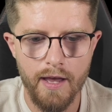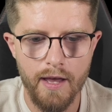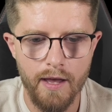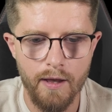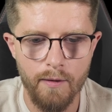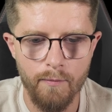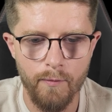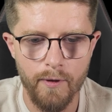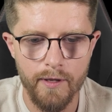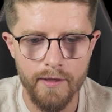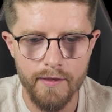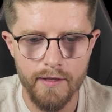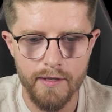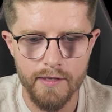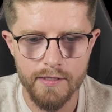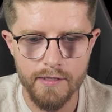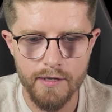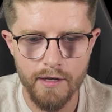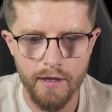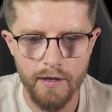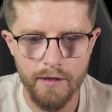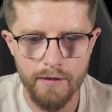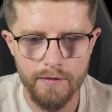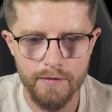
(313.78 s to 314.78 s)
And when
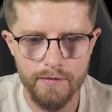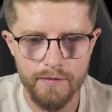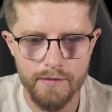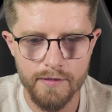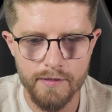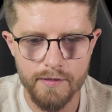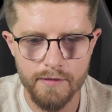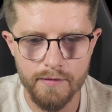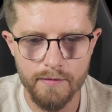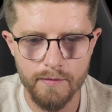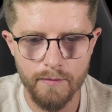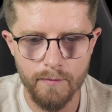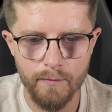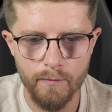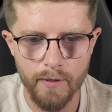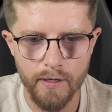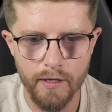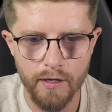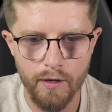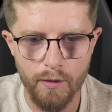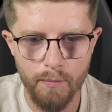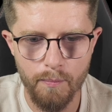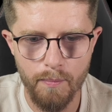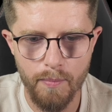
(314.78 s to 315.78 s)
this loads, we're
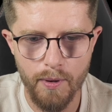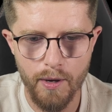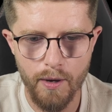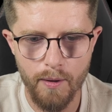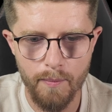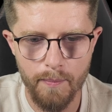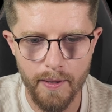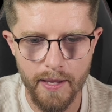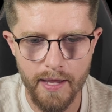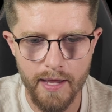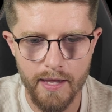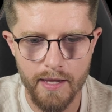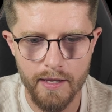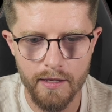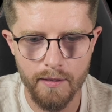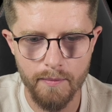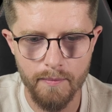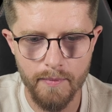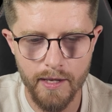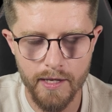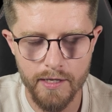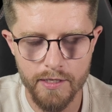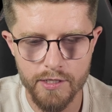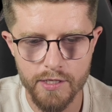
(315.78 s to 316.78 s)
going to pop a
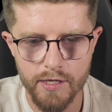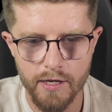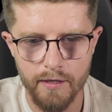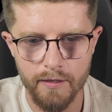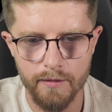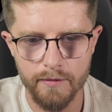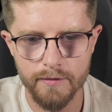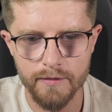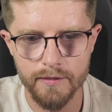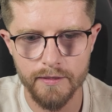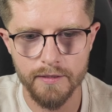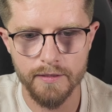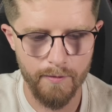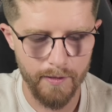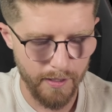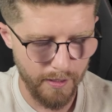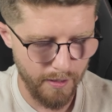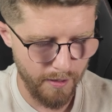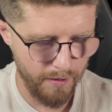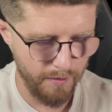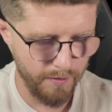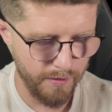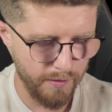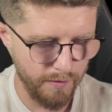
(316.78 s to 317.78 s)
command shell. There we
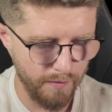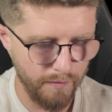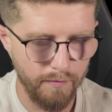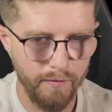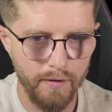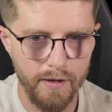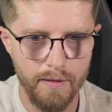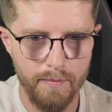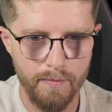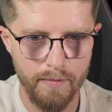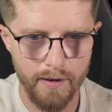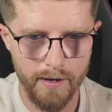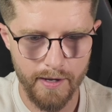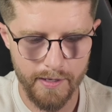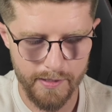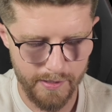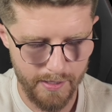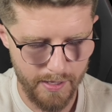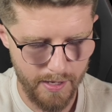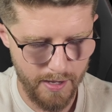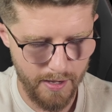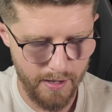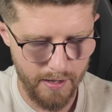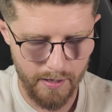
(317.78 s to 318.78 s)
go. So if we
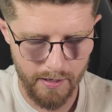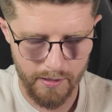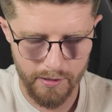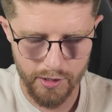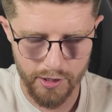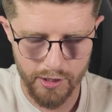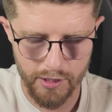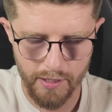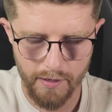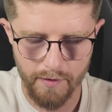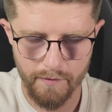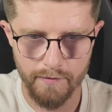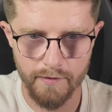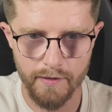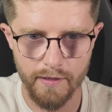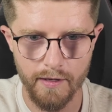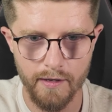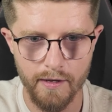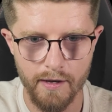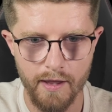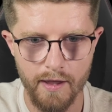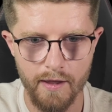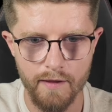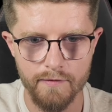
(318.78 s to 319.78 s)
press here Shift
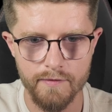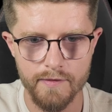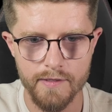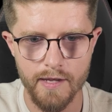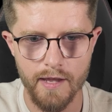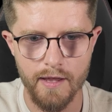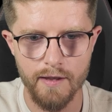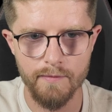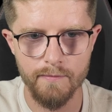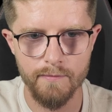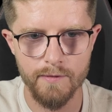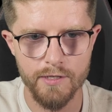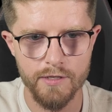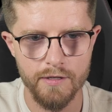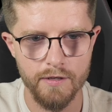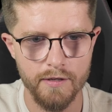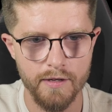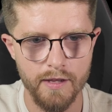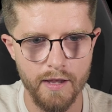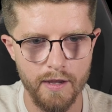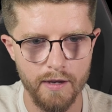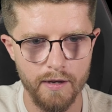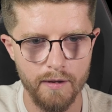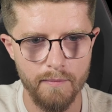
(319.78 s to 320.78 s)
and F10, we
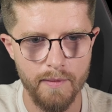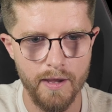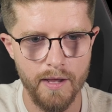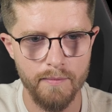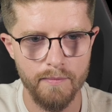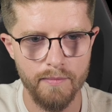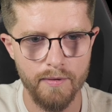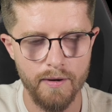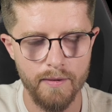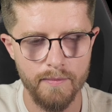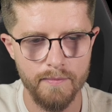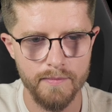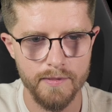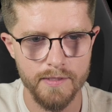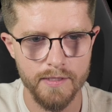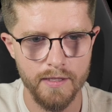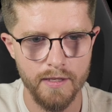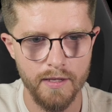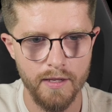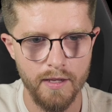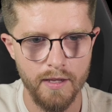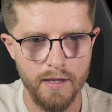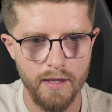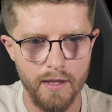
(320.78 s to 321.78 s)
should get a command prompt.
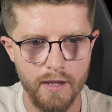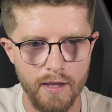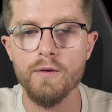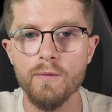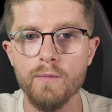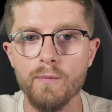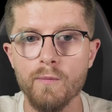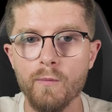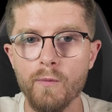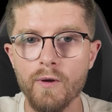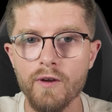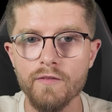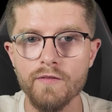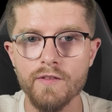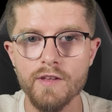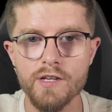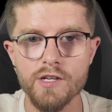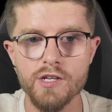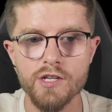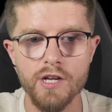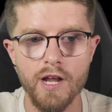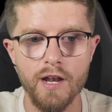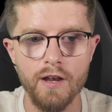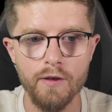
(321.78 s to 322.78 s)
So with
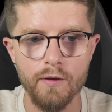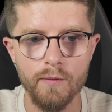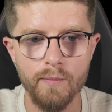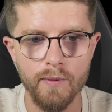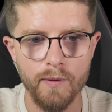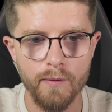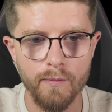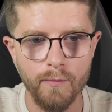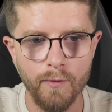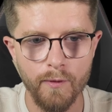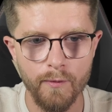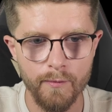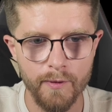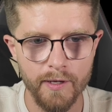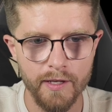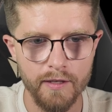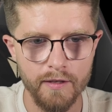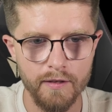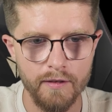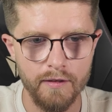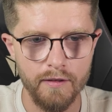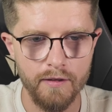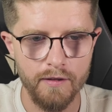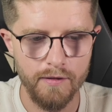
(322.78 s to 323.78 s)
this shell open, what we
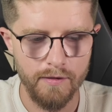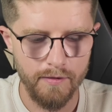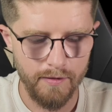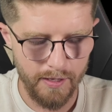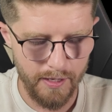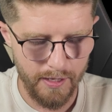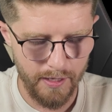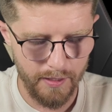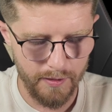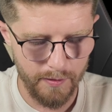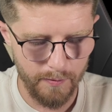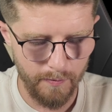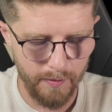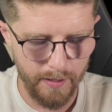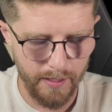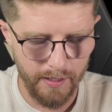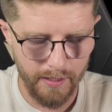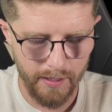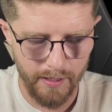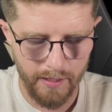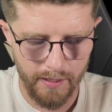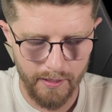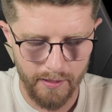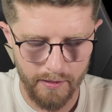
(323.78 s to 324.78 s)
can do is we
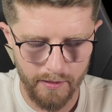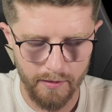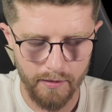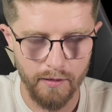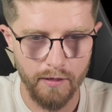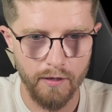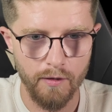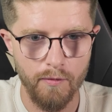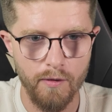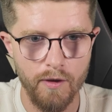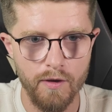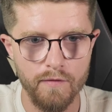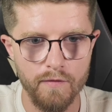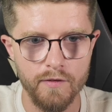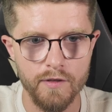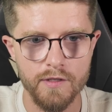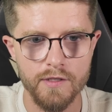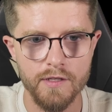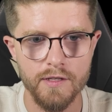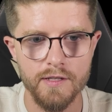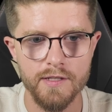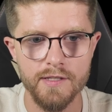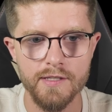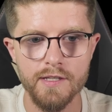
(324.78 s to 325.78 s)
can go over
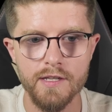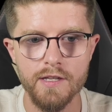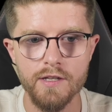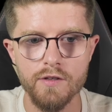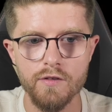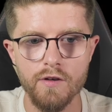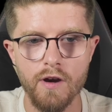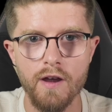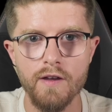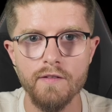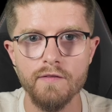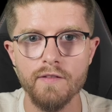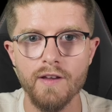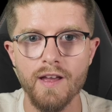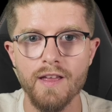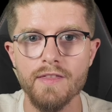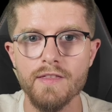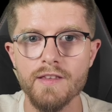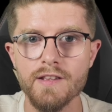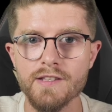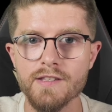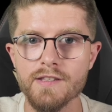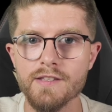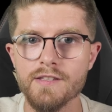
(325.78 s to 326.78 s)
to the C drive,
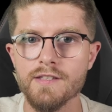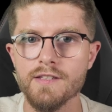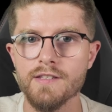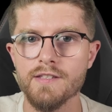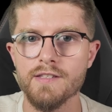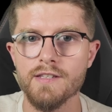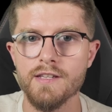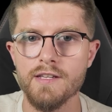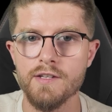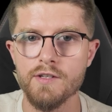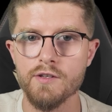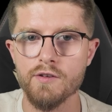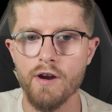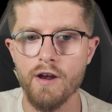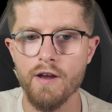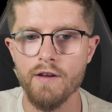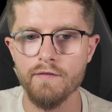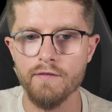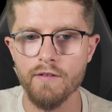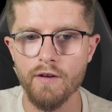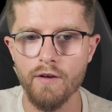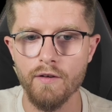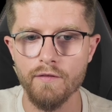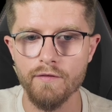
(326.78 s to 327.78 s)
and this is the C
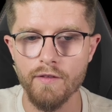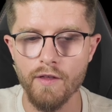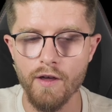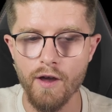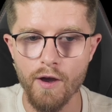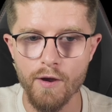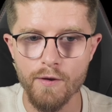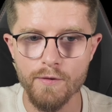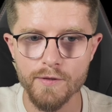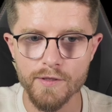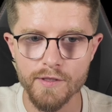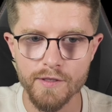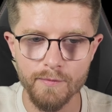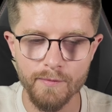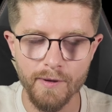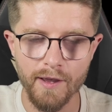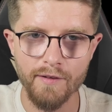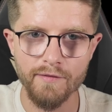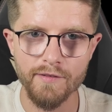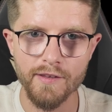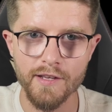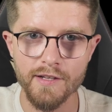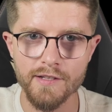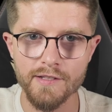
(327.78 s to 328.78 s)
drive of the host that we
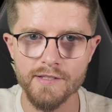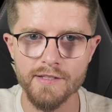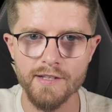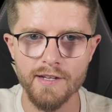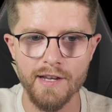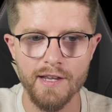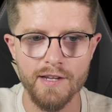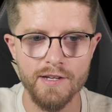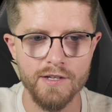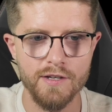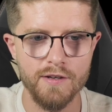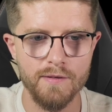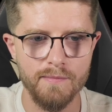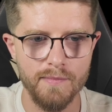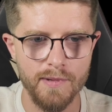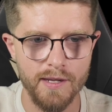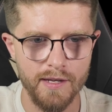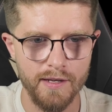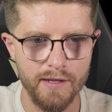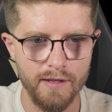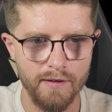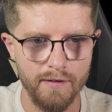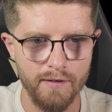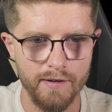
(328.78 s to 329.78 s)
have the installation
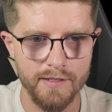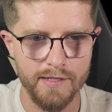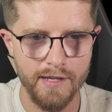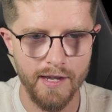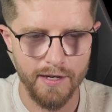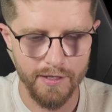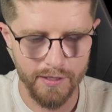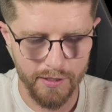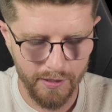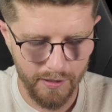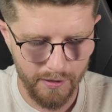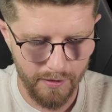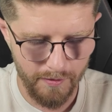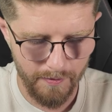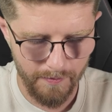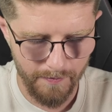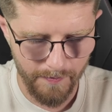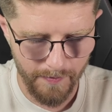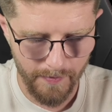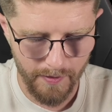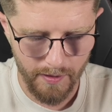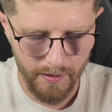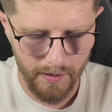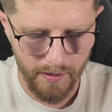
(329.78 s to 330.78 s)
media attached to.
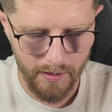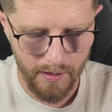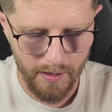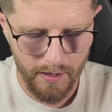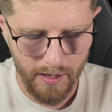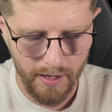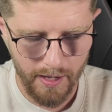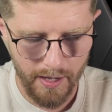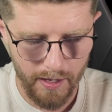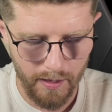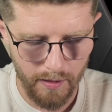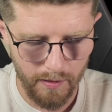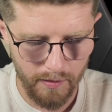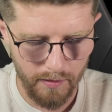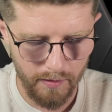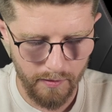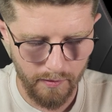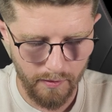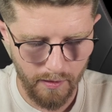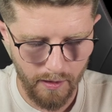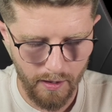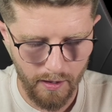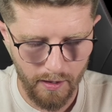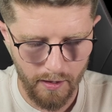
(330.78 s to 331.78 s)

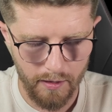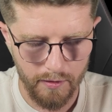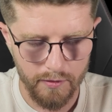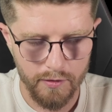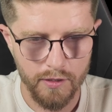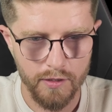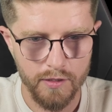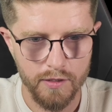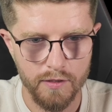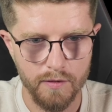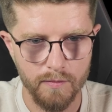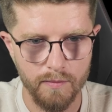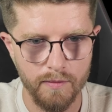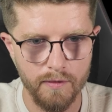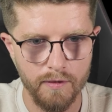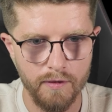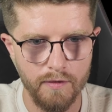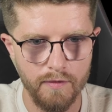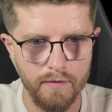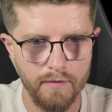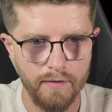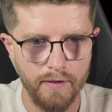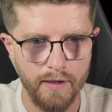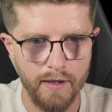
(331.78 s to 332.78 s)
And just to
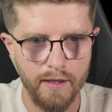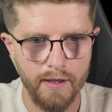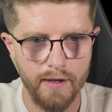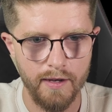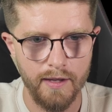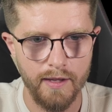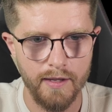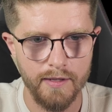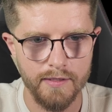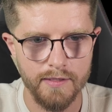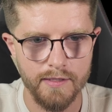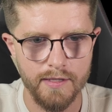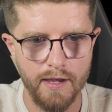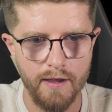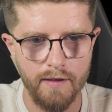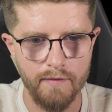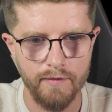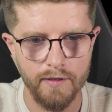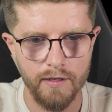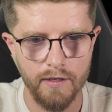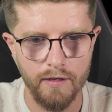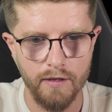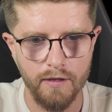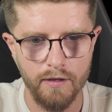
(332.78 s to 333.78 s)
prove that, let's
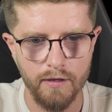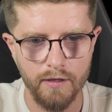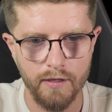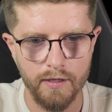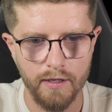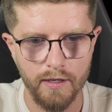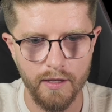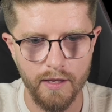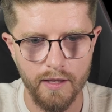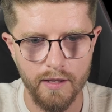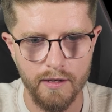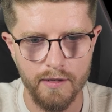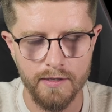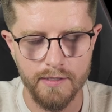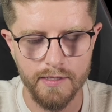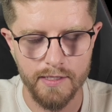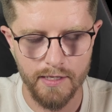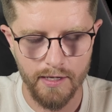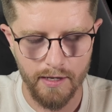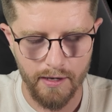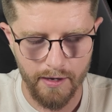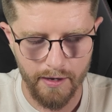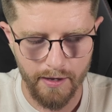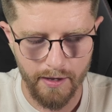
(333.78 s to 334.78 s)
have a look in
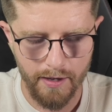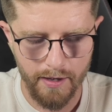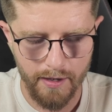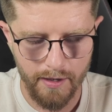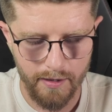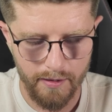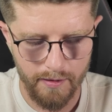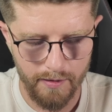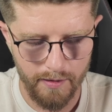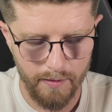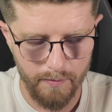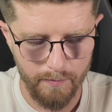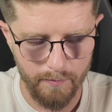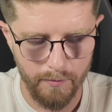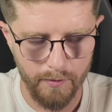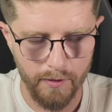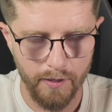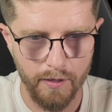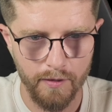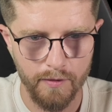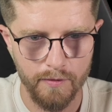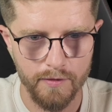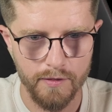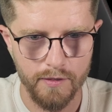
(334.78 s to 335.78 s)
dir, and we'll
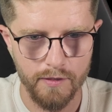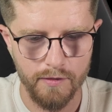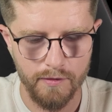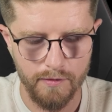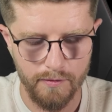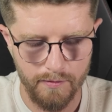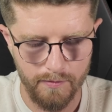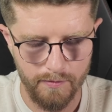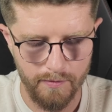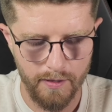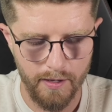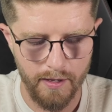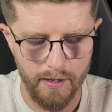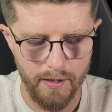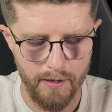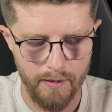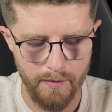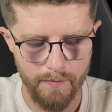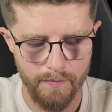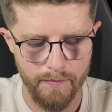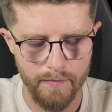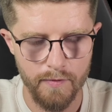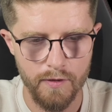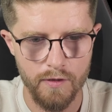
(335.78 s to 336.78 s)
go to
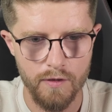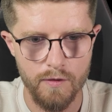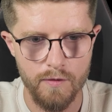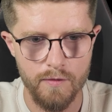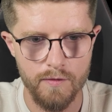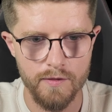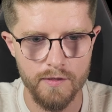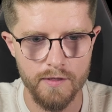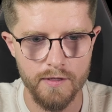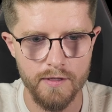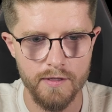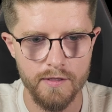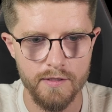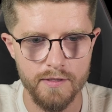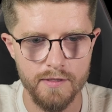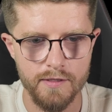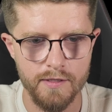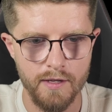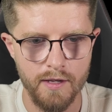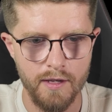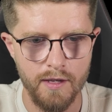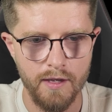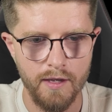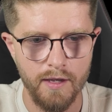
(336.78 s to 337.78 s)

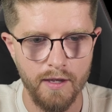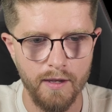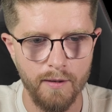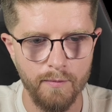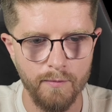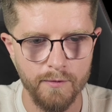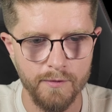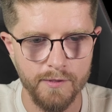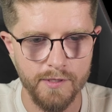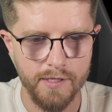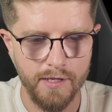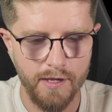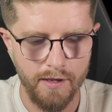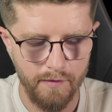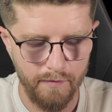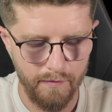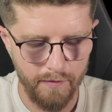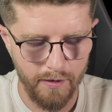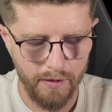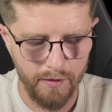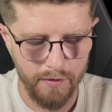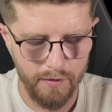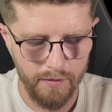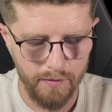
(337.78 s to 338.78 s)
users, and we'll see
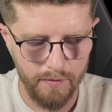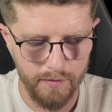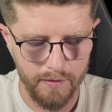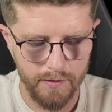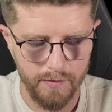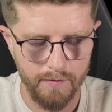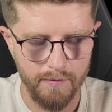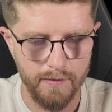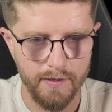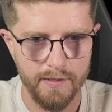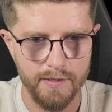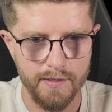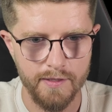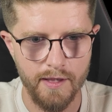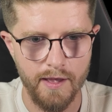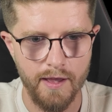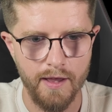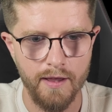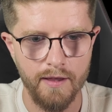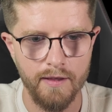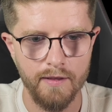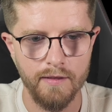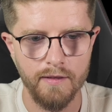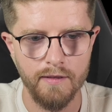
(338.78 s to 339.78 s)
if our user is
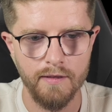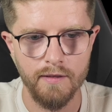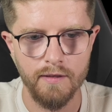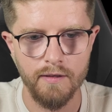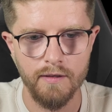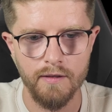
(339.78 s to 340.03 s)
there.